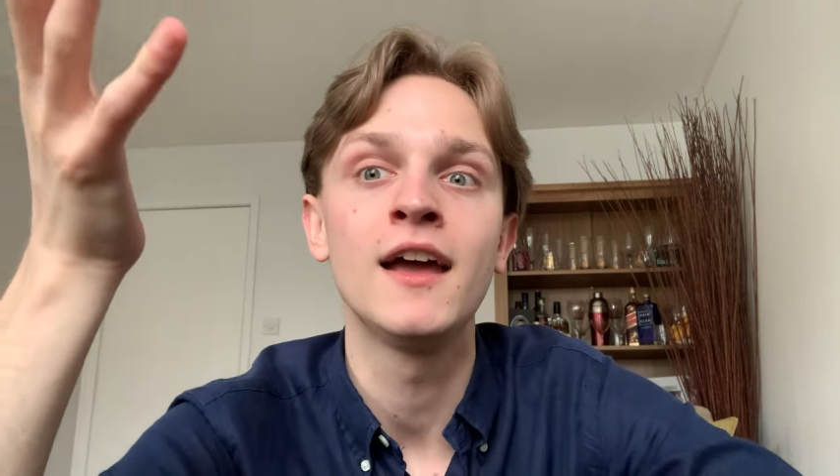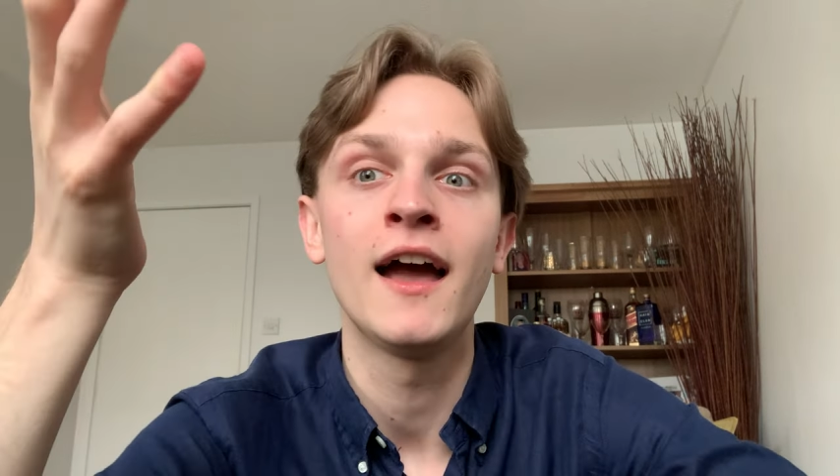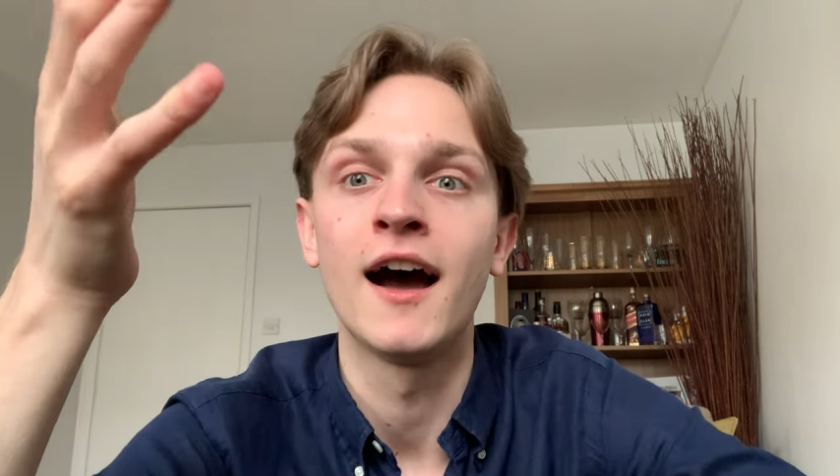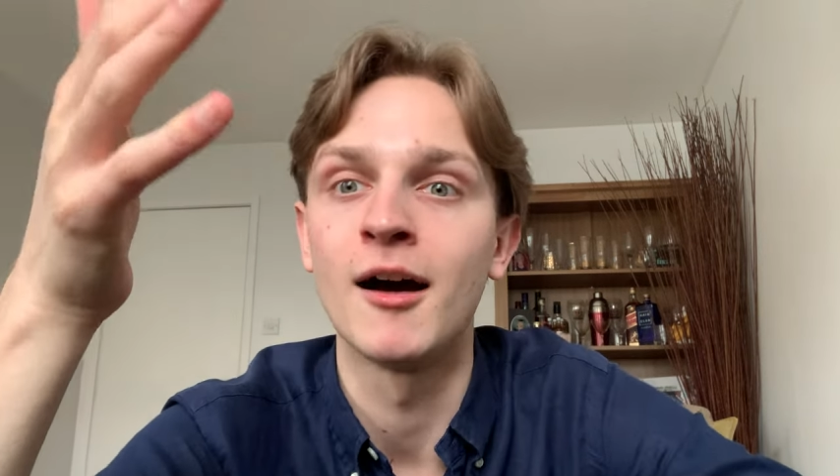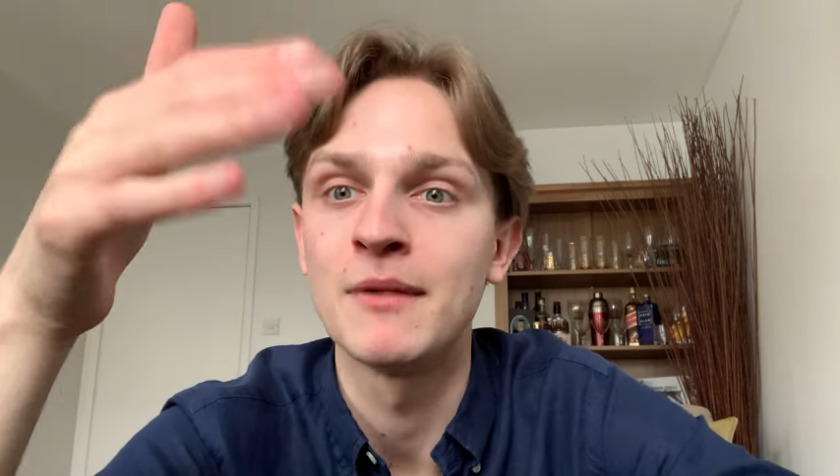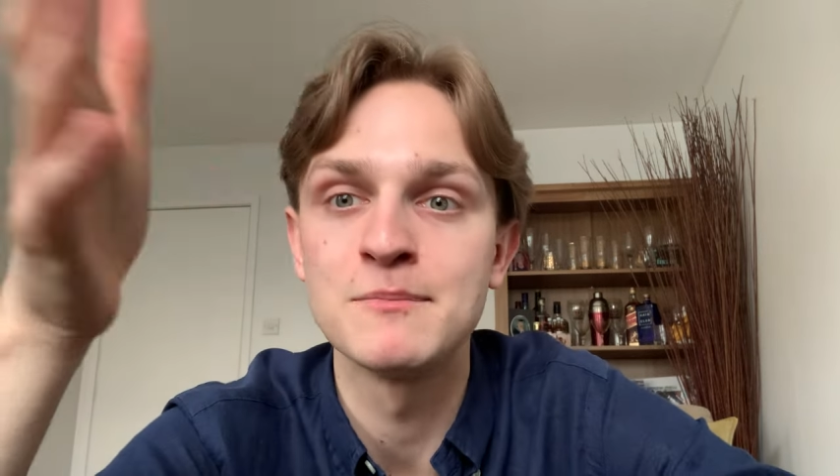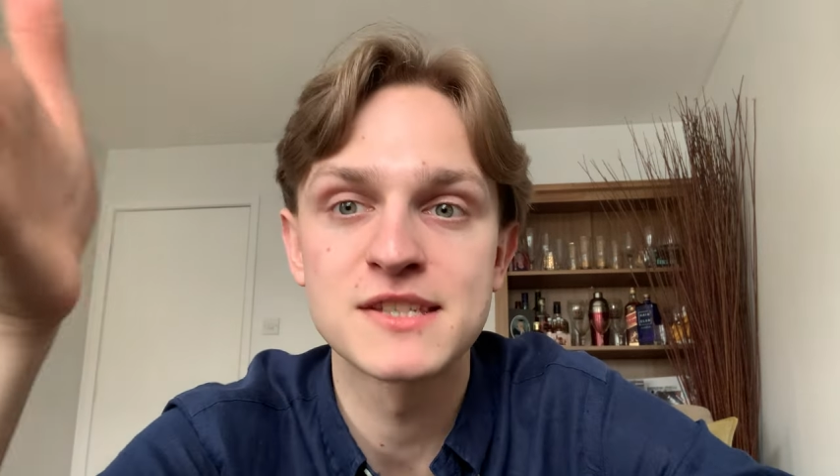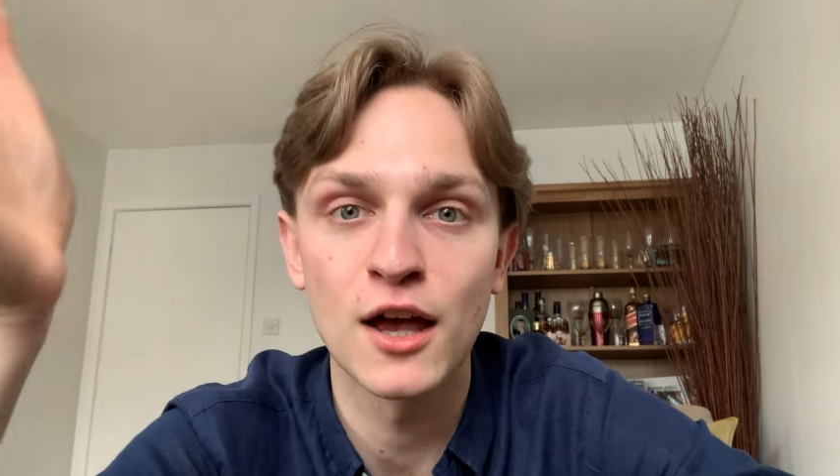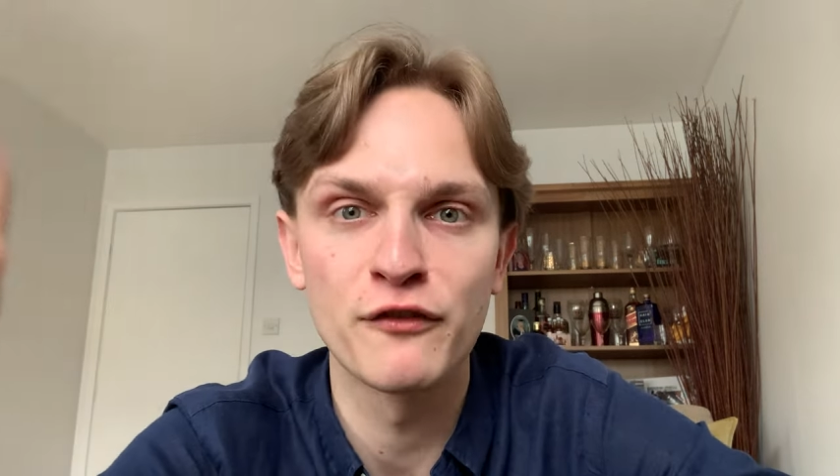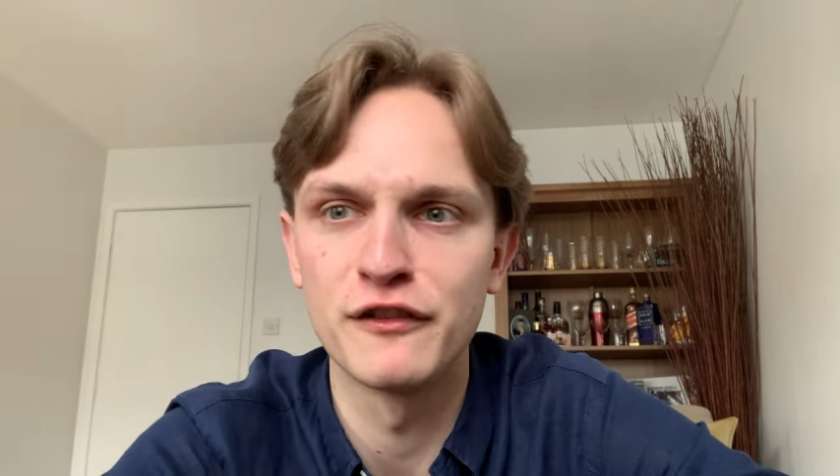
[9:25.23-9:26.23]
um,
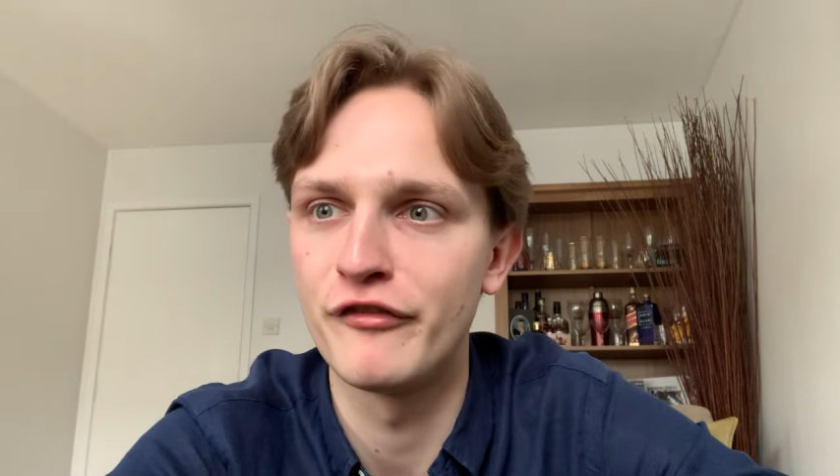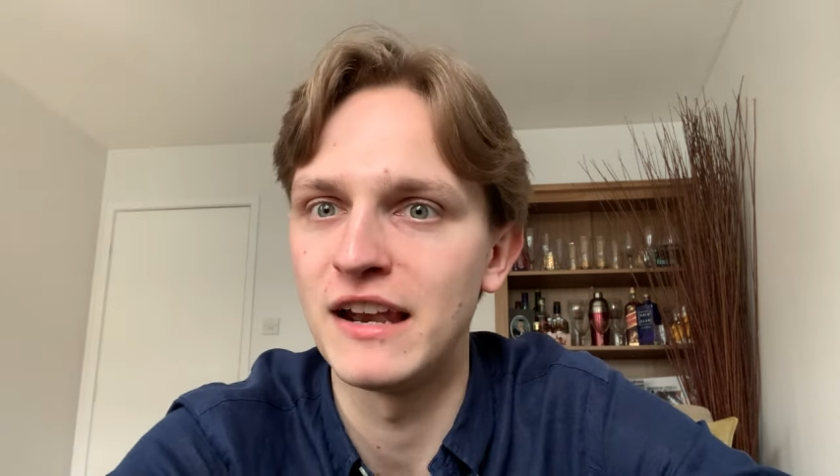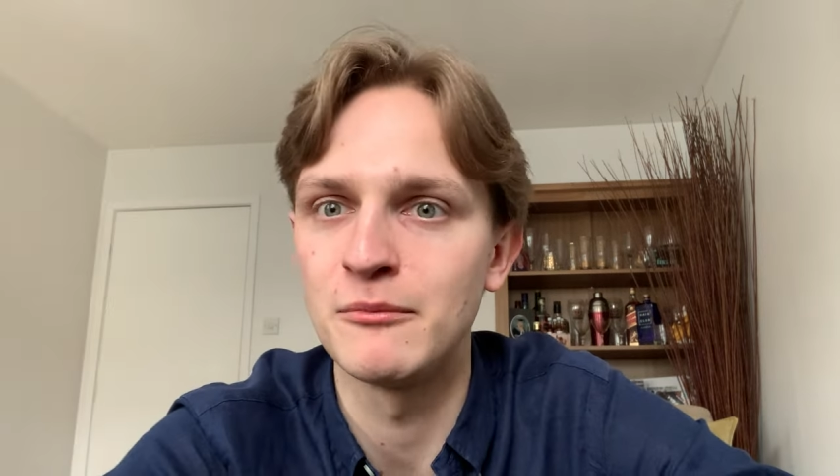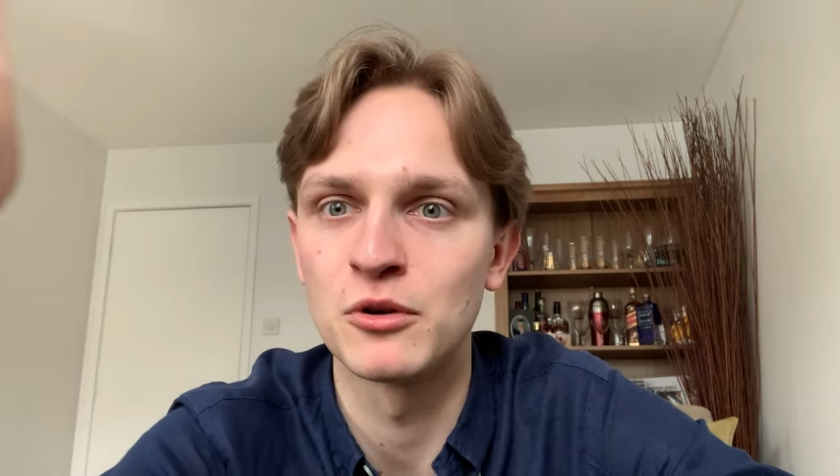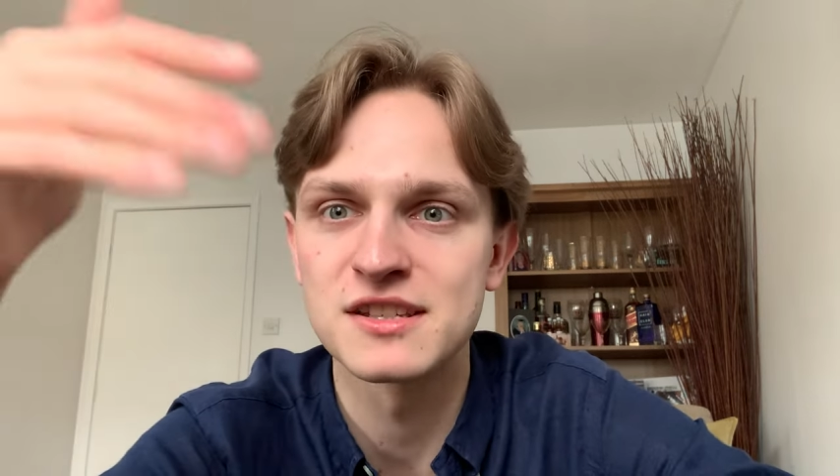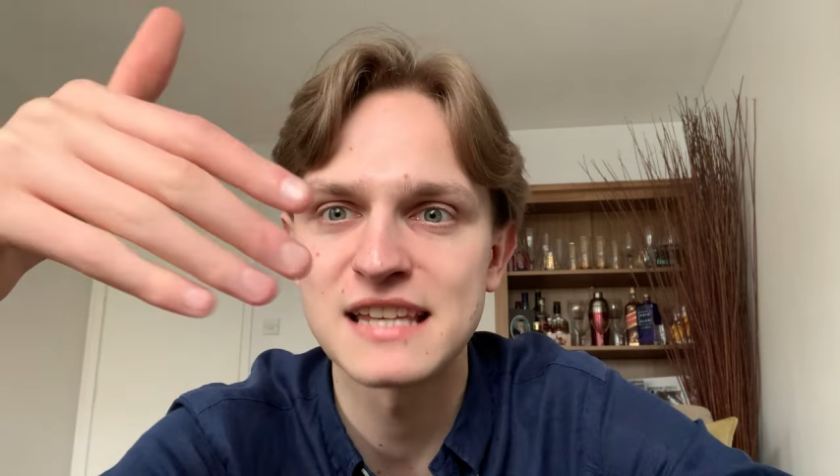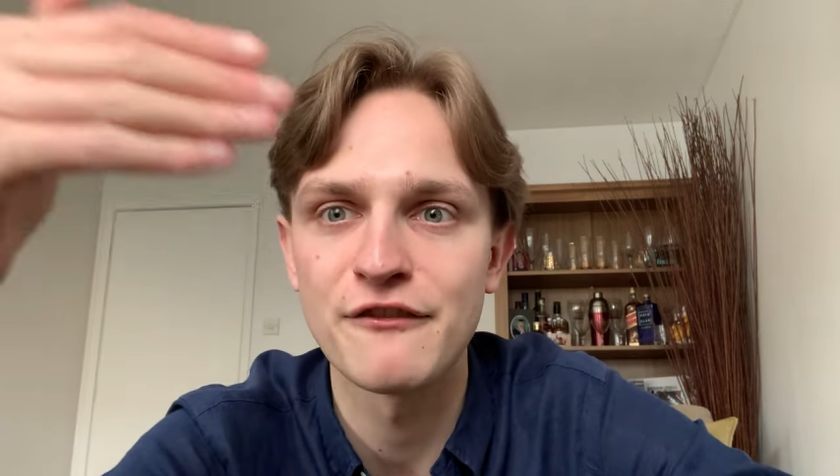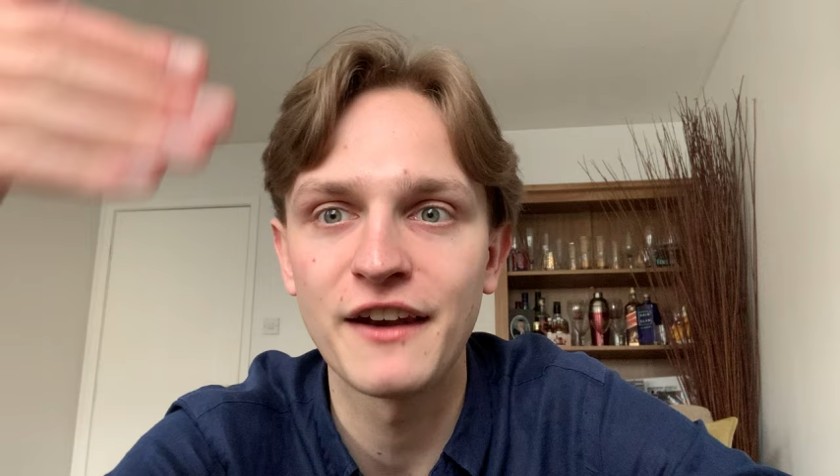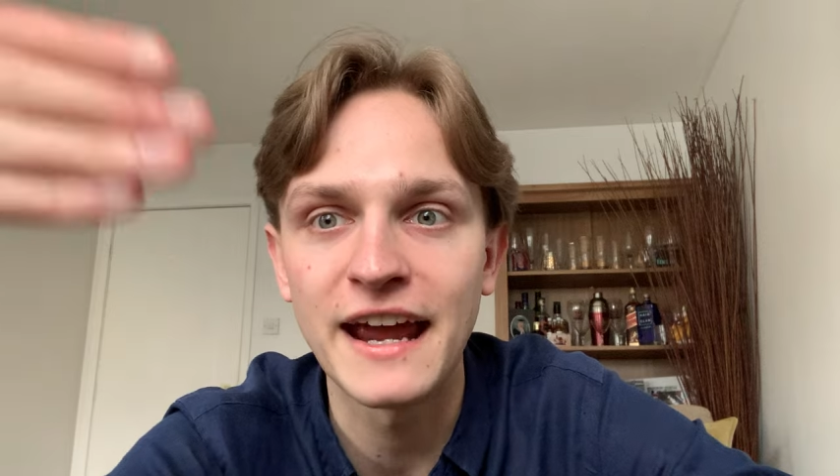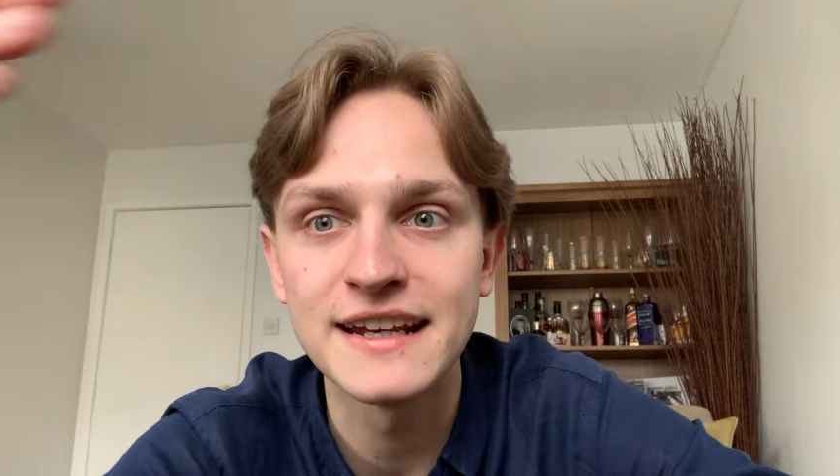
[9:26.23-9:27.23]
himself and Philip were
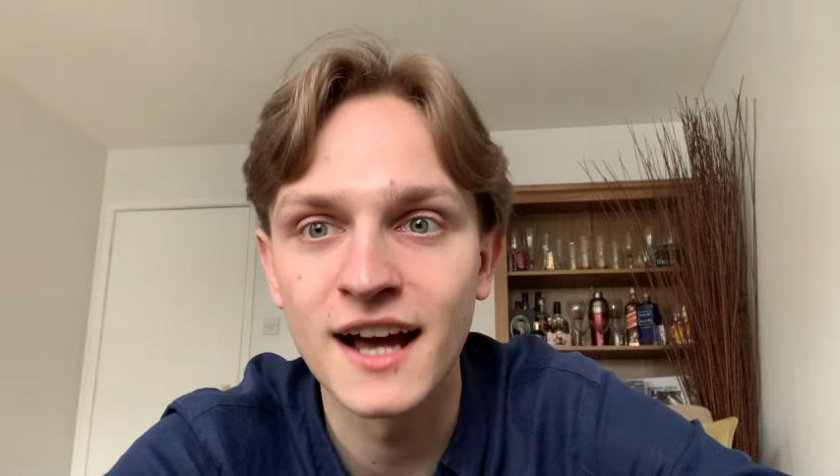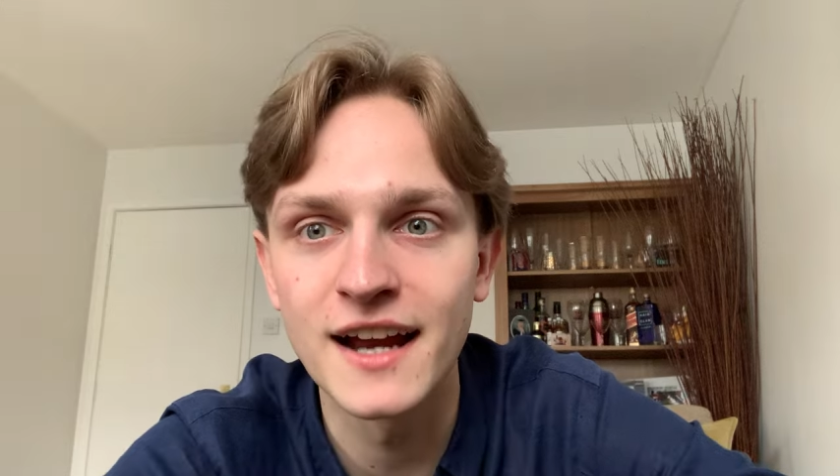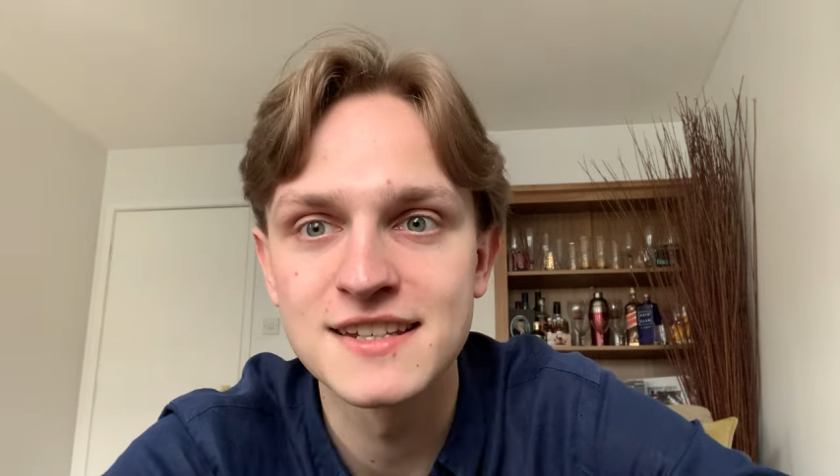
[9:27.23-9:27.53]
7, 8, 9,